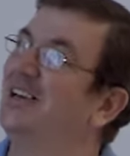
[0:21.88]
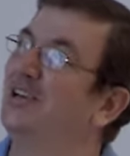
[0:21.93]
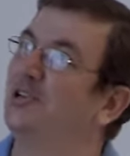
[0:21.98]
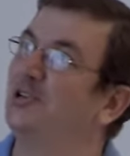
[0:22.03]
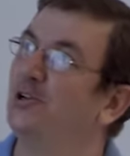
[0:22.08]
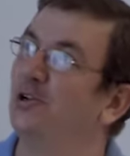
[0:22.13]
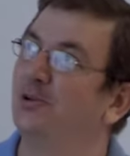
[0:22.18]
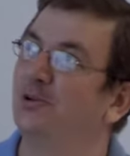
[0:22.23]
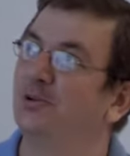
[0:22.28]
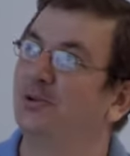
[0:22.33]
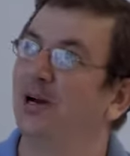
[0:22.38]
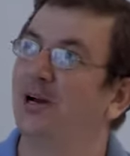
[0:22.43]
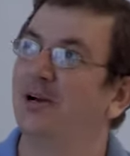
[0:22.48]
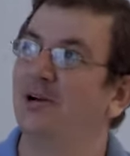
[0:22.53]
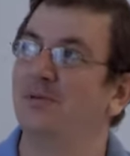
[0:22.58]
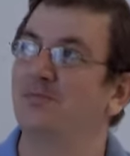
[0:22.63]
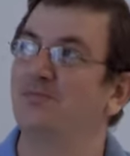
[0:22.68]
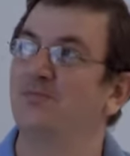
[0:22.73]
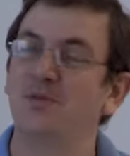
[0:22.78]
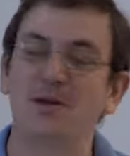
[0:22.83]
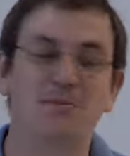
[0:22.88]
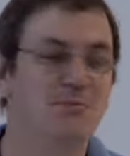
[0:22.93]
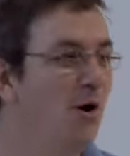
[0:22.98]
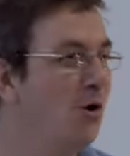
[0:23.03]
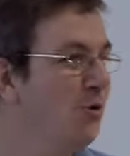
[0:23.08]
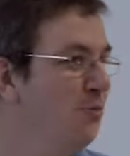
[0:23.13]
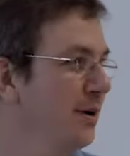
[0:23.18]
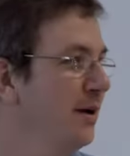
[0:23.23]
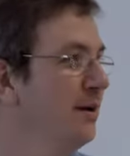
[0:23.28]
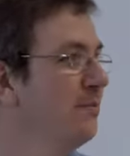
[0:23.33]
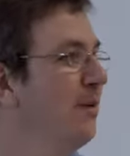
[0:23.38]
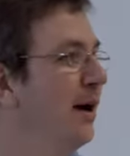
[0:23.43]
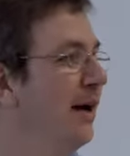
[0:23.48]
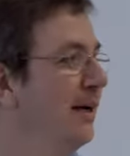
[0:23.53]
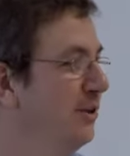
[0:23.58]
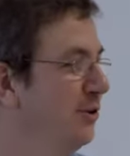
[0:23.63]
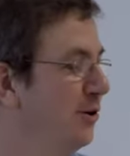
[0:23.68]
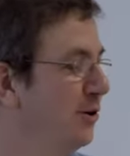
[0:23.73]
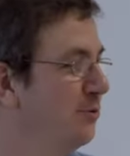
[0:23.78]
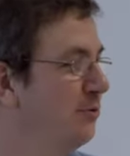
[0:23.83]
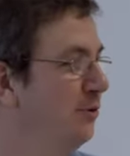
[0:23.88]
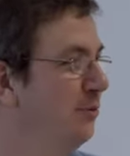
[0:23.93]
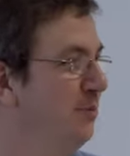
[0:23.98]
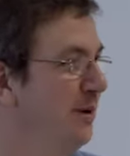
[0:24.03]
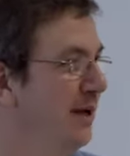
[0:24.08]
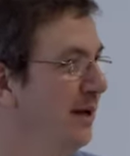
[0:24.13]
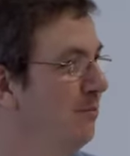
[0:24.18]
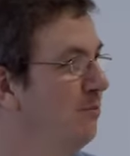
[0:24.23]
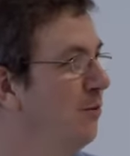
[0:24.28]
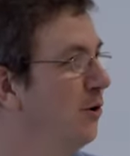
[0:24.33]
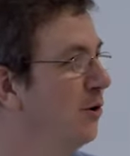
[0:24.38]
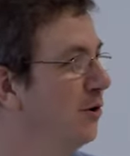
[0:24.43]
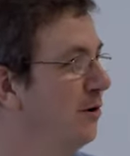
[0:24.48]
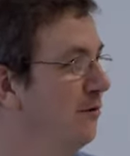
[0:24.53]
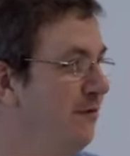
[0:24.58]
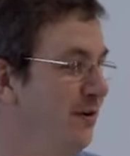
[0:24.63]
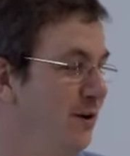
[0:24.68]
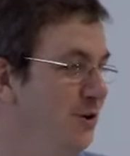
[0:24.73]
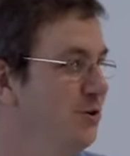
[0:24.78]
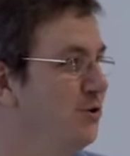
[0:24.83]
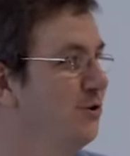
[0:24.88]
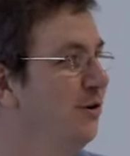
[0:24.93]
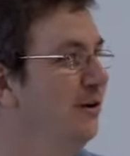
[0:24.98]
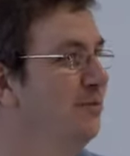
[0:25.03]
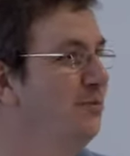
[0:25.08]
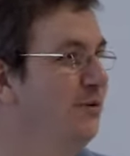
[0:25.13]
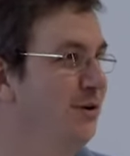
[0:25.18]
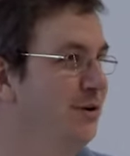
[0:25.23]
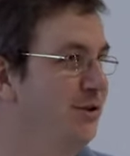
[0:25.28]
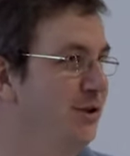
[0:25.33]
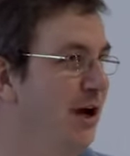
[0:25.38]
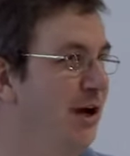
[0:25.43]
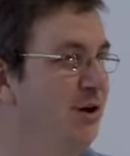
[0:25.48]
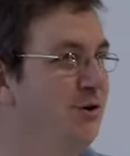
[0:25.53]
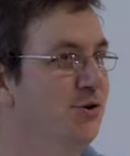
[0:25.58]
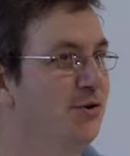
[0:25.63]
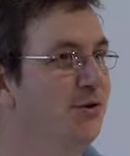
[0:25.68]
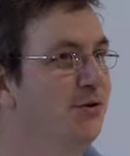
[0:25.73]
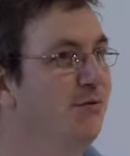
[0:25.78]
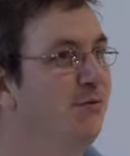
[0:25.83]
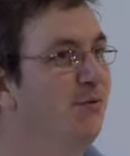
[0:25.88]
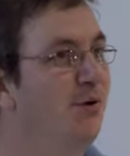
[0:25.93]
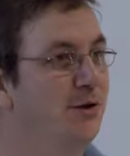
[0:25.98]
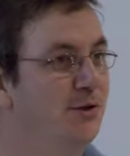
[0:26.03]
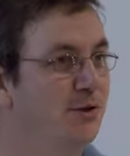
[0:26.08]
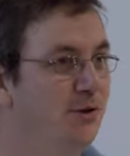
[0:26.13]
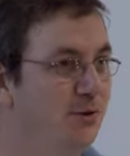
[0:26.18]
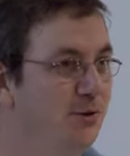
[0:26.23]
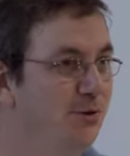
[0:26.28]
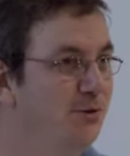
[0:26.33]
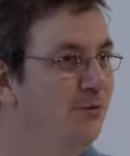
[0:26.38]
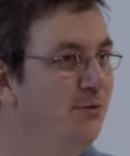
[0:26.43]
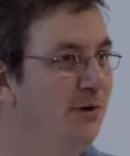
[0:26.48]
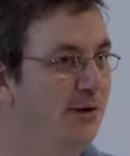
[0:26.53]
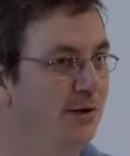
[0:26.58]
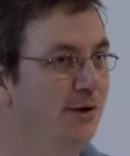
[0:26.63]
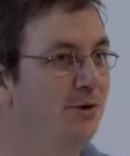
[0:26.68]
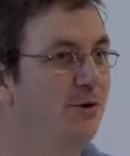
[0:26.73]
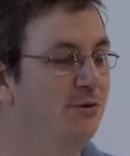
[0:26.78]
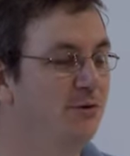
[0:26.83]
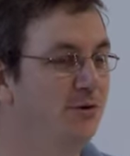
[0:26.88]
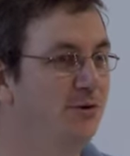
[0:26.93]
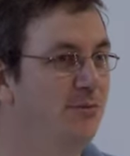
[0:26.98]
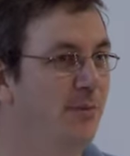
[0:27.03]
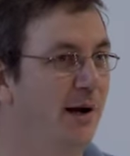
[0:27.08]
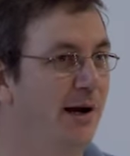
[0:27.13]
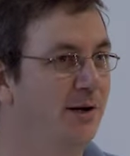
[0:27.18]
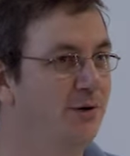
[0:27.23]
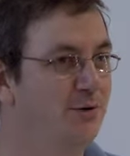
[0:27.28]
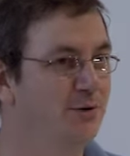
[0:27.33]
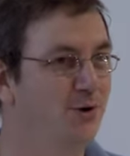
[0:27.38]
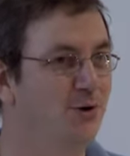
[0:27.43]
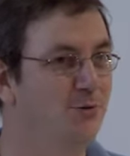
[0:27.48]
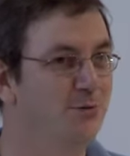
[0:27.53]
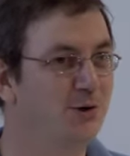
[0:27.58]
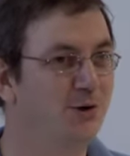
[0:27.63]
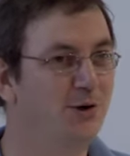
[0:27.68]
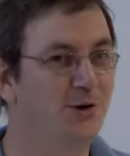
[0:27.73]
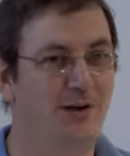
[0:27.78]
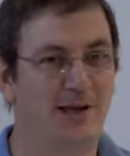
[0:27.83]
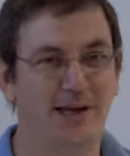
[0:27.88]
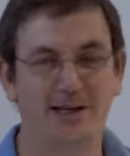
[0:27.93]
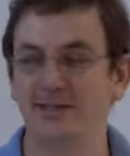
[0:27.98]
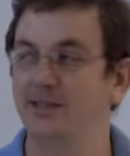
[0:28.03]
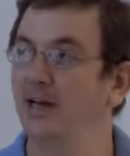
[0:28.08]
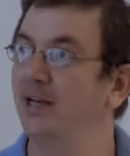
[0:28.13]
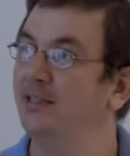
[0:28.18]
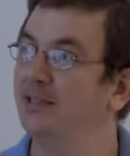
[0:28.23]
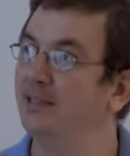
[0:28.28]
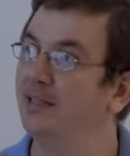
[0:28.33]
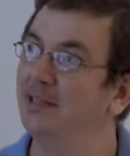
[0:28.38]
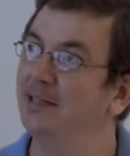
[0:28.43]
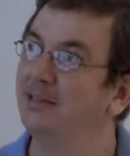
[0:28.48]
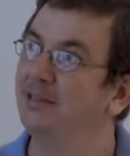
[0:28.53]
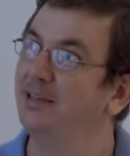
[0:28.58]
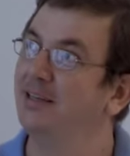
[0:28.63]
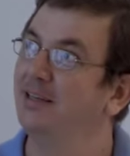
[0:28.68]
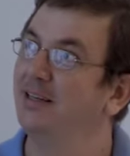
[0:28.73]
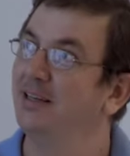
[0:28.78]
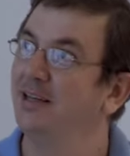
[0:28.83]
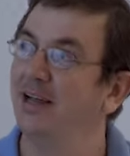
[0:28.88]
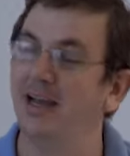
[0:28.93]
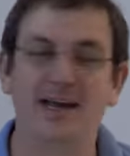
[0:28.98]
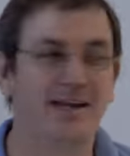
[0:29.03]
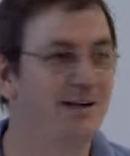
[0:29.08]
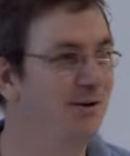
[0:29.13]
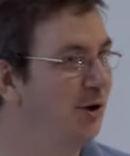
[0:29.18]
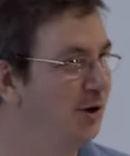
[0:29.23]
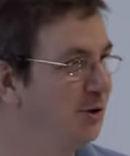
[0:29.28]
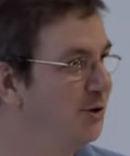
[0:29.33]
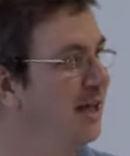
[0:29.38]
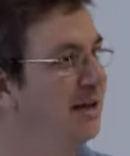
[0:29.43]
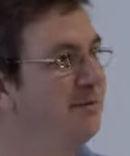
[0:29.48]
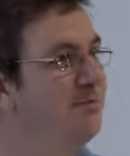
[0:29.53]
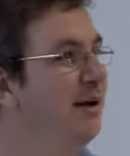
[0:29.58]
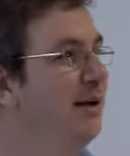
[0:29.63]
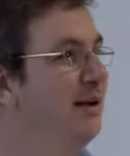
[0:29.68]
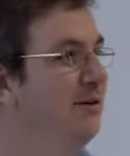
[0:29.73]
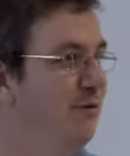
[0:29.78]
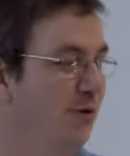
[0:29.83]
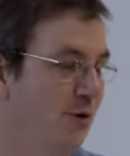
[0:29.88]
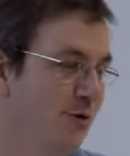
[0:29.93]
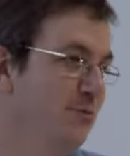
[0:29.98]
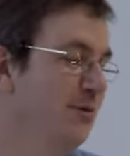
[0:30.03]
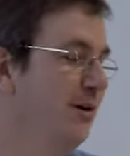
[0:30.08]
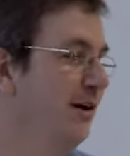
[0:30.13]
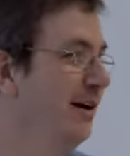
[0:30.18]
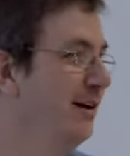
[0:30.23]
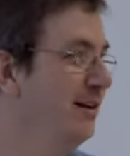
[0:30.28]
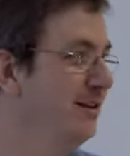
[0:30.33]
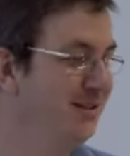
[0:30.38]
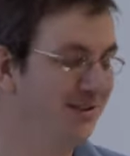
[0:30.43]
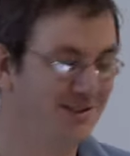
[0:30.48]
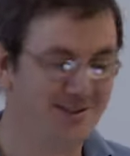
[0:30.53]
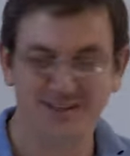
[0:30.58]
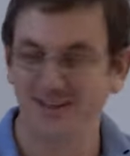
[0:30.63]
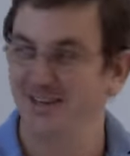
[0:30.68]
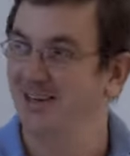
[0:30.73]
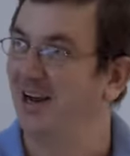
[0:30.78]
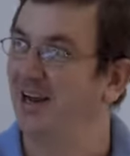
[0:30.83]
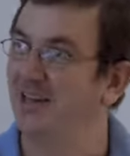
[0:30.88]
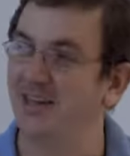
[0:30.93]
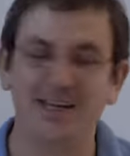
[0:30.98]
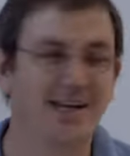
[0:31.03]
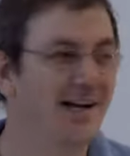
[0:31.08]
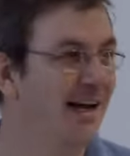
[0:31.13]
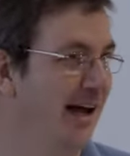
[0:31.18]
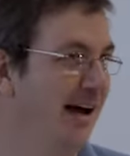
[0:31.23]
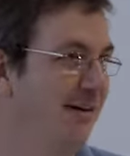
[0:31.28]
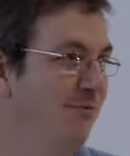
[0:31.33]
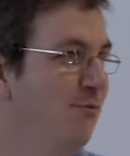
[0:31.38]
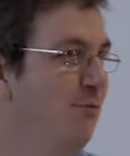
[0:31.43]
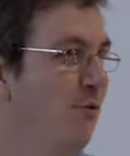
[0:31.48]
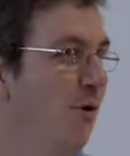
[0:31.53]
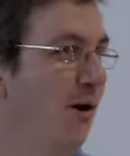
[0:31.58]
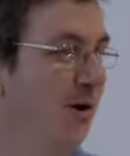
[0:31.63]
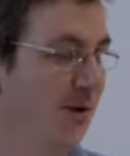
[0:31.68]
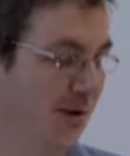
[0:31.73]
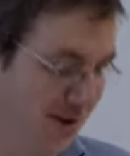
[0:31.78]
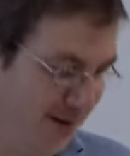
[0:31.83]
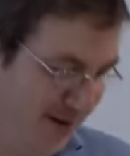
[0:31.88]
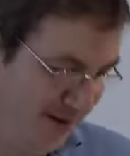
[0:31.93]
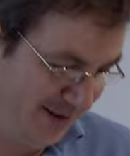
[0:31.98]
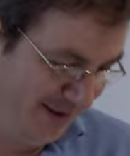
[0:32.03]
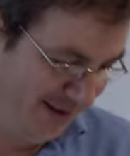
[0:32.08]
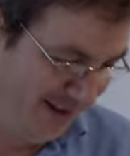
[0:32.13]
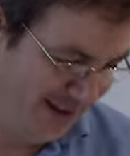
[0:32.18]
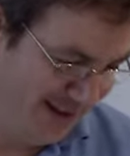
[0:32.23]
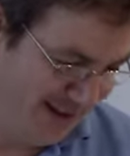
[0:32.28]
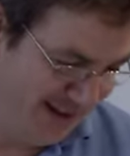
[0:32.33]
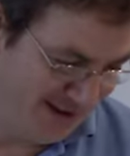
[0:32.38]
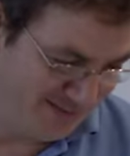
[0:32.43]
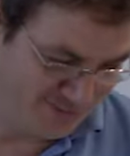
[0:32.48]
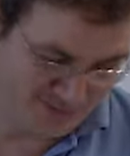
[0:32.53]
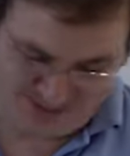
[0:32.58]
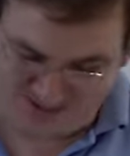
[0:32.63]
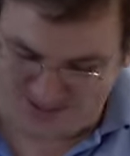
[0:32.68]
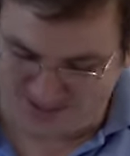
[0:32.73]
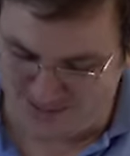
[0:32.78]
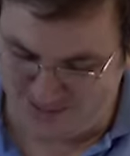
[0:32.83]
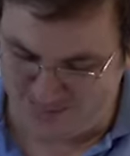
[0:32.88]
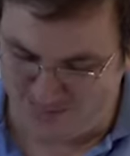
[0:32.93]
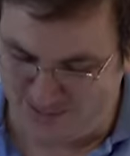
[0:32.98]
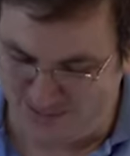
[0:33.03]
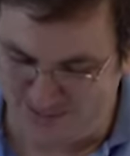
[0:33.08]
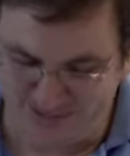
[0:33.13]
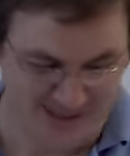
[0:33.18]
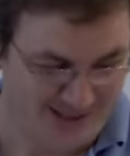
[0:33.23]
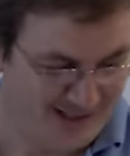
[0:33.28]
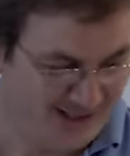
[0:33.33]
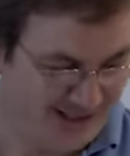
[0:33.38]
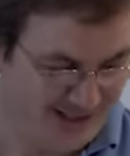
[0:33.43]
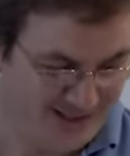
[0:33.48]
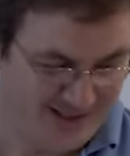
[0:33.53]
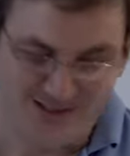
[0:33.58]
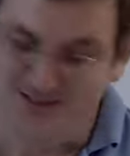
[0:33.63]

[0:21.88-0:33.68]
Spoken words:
So I'm hoping my talk will be more a visual appreciation of what you do when you go to the microscope to collect data, and not that many formulas. I think I have one, but that's about it.